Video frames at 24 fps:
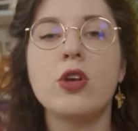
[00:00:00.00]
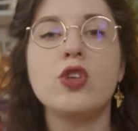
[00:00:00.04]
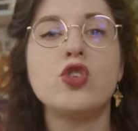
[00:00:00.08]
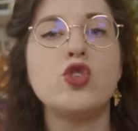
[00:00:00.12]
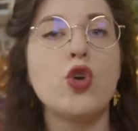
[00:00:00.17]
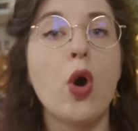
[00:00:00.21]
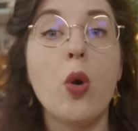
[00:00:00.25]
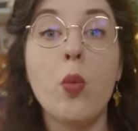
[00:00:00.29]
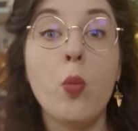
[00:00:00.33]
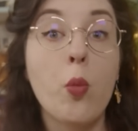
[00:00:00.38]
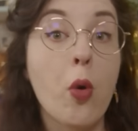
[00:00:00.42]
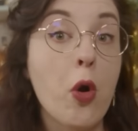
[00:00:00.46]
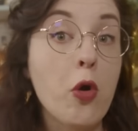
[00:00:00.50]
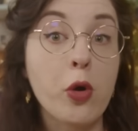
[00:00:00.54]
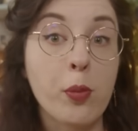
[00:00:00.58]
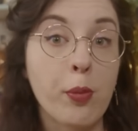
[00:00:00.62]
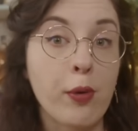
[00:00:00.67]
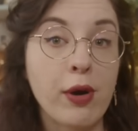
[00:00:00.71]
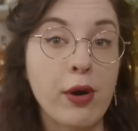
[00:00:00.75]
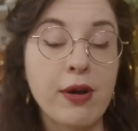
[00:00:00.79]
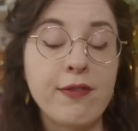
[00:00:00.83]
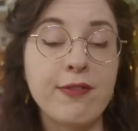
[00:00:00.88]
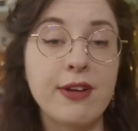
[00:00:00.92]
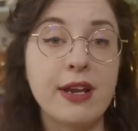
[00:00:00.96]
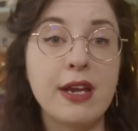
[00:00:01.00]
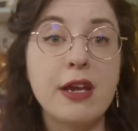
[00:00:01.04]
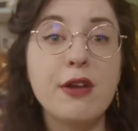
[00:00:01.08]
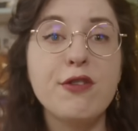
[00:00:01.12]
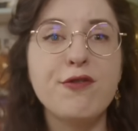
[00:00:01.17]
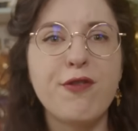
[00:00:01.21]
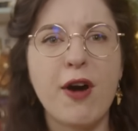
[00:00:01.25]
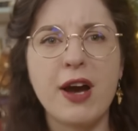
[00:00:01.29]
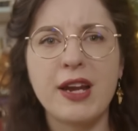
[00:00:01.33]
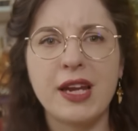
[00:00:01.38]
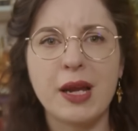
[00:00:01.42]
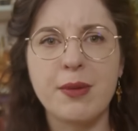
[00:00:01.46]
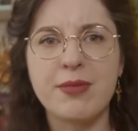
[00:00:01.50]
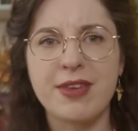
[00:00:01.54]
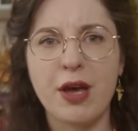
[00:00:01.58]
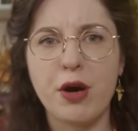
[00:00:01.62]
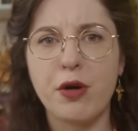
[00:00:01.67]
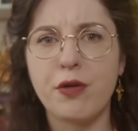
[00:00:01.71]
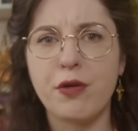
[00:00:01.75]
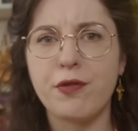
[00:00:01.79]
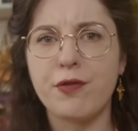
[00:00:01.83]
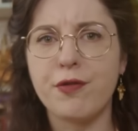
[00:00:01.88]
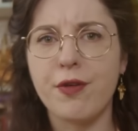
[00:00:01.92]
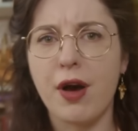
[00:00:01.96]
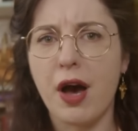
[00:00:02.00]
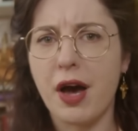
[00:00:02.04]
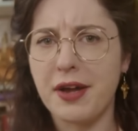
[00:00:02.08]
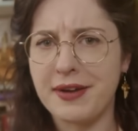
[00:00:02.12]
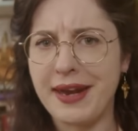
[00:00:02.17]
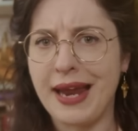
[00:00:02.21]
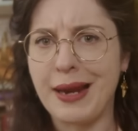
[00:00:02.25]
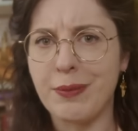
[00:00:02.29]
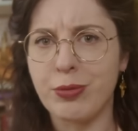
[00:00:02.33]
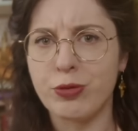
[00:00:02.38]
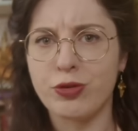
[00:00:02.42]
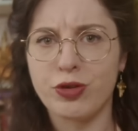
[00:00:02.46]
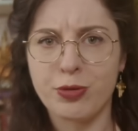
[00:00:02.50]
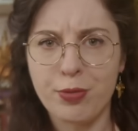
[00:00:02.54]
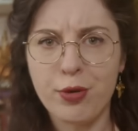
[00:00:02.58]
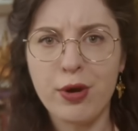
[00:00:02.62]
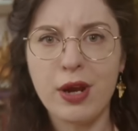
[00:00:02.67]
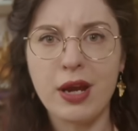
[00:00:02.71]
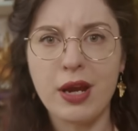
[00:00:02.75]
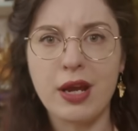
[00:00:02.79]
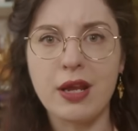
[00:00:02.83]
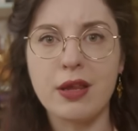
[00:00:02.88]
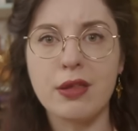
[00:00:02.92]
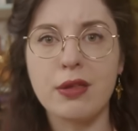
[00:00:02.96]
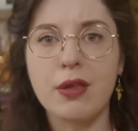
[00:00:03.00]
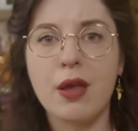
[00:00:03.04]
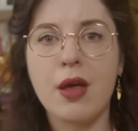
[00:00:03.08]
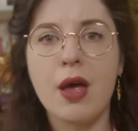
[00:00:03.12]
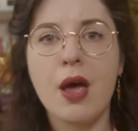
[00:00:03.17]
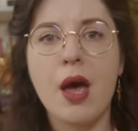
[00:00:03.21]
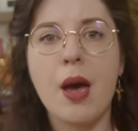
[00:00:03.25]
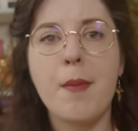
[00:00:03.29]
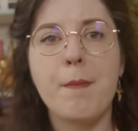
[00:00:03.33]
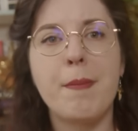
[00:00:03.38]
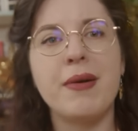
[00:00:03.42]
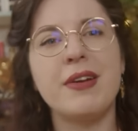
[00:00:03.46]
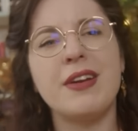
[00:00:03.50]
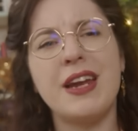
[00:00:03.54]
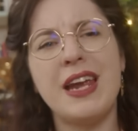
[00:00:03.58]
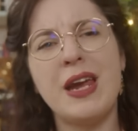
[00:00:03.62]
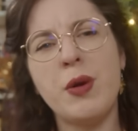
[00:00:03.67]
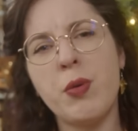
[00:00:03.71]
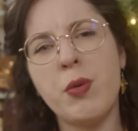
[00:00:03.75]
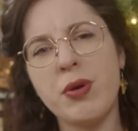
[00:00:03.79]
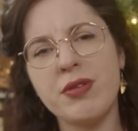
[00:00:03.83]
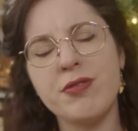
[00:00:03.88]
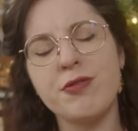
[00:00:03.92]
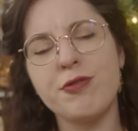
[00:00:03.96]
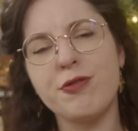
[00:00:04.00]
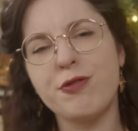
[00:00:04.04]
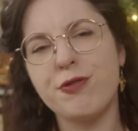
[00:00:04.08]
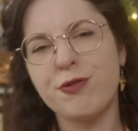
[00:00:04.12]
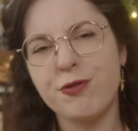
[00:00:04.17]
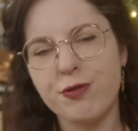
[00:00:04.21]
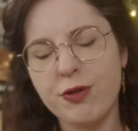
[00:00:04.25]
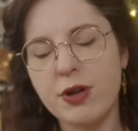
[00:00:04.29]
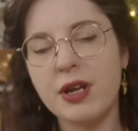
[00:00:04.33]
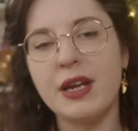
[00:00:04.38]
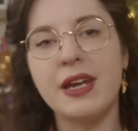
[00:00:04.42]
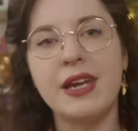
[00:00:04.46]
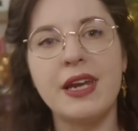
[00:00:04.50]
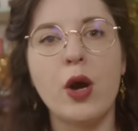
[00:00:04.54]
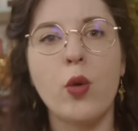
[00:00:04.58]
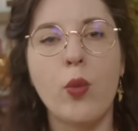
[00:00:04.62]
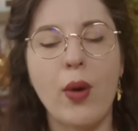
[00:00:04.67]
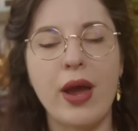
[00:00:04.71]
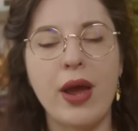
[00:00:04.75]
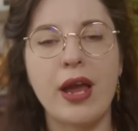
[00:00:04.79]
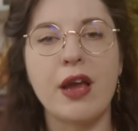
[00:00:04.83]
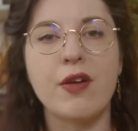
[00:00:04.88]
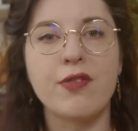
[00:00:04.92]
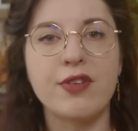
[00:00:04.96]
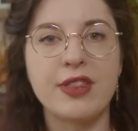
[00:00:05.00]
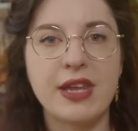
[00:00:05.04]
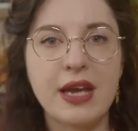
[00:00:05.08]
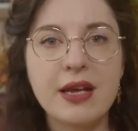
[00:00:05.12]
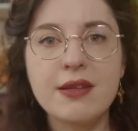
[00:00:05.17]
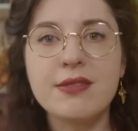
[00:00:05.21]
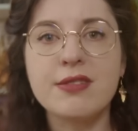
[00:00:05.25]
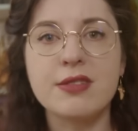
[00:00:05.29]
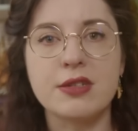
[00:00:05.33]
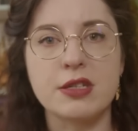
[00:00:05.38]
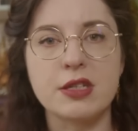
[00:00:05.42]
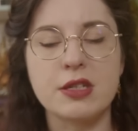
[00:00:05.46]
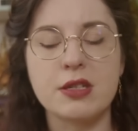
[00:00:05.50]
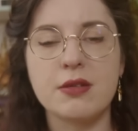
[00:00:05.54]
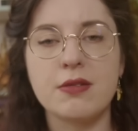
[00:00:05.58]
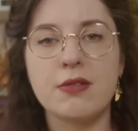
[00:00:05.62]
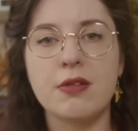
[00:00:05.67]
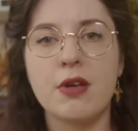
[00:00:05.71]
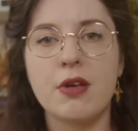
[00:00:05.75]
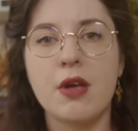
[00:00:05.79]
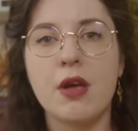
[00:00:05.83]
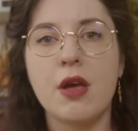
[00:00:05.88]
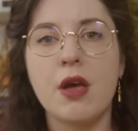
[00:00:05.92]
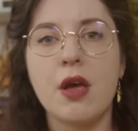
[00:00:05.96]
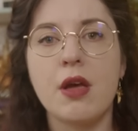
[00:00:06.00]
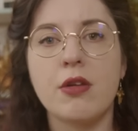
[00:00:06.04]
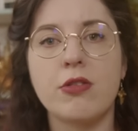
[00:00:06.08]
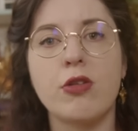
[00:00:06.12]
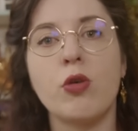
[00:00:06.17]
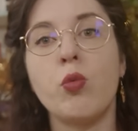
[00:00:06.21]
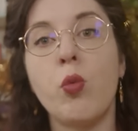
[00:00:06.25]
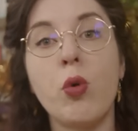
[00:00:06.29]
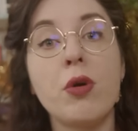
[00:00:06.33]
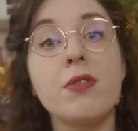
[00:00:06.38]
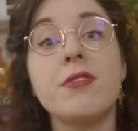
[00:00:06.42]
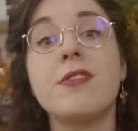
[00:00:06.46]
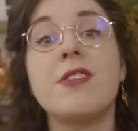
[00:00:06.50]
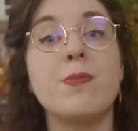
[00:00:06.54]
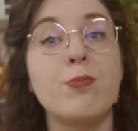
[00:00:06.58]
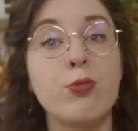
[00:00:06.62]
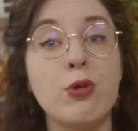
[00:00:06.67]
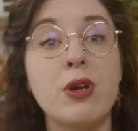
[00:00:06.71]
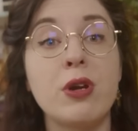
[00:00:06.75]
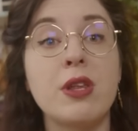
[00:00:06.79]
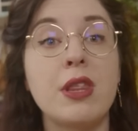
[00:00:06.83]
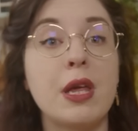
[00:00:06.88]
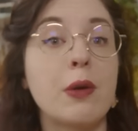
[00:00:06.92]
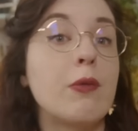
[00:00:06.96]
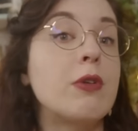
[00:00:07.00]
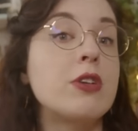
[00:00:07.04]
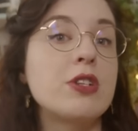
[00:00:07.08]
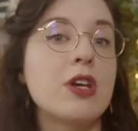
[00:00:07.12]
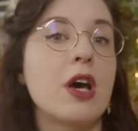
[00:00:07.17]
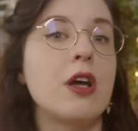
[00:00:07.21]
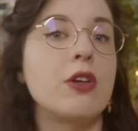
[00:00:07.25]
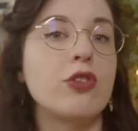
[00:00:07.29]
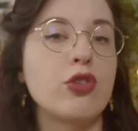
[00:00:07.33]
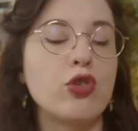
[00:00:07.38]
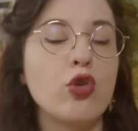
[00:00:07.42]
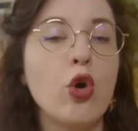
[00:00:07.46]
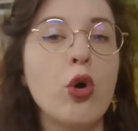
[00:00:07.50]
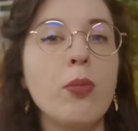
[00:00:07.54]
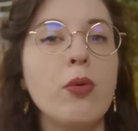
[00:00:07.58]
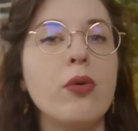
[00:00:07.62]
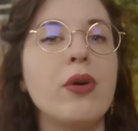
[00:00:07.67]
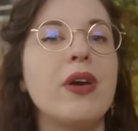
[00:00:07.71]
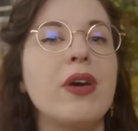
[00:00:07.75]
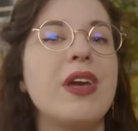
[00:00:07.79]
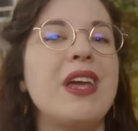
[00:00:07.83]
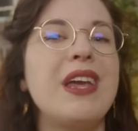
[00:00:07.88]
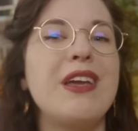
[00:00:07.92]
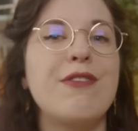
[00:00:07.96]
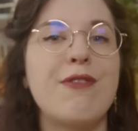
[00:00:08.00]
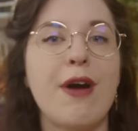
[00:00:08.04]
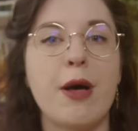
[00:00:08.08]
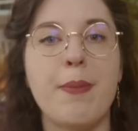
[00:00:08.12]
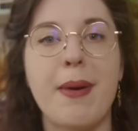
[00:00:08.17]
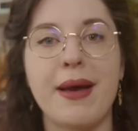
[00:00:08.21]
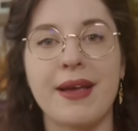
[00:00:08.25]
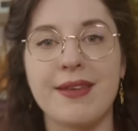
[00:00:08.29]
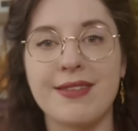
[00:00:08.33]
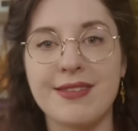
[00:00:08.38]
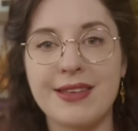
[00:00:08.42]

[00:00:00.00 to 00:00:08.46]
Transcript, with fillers: John woke briefly, finding himself unable to breathe, but he wasn't fully awake for the incident, so once his breathing returned to normal, he fell back